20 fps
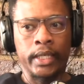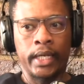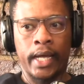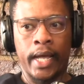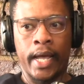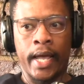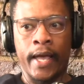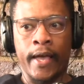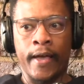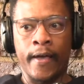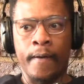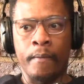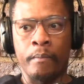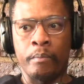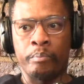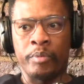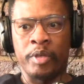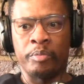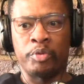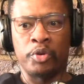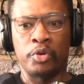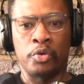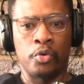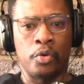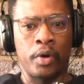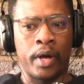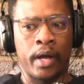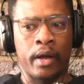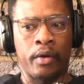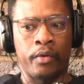um, people who
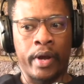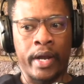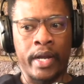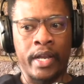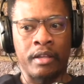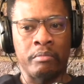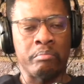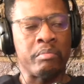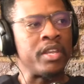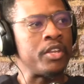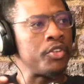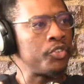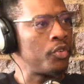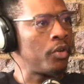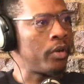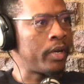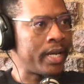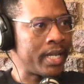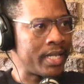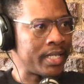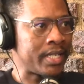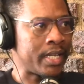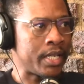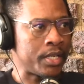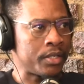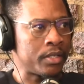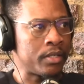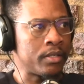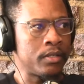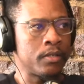are running ministry
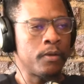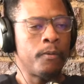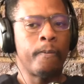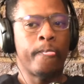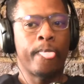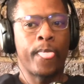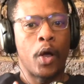organizations mm.